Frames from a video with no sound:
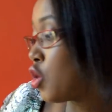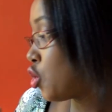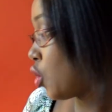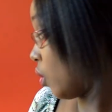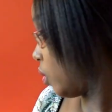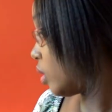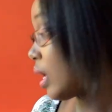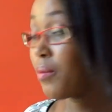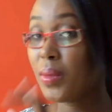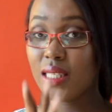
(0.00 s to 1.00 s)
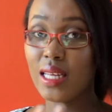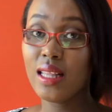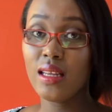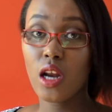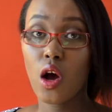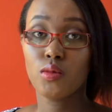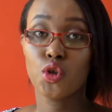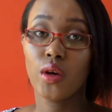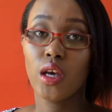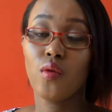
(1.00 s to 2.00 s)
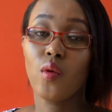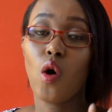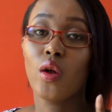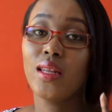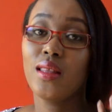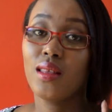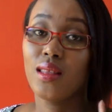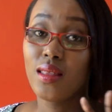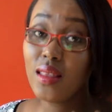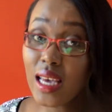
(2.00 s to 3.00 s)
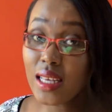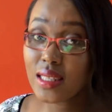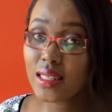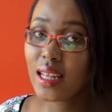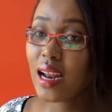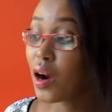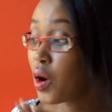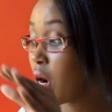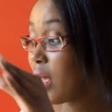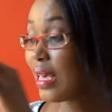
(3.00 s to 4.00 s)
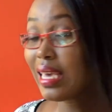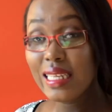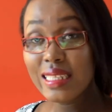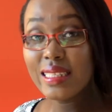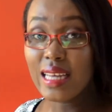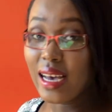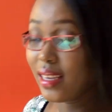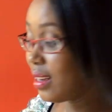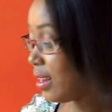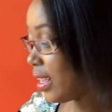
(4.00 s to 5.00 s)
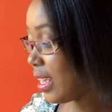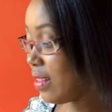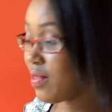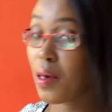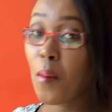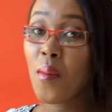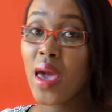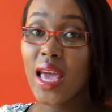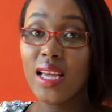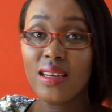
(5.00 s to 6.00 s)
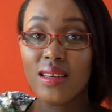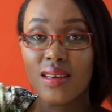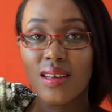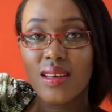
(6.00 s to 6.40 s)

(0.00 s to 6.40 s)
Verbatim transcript: So basically now I'm showing you only the things that are inside, like in the main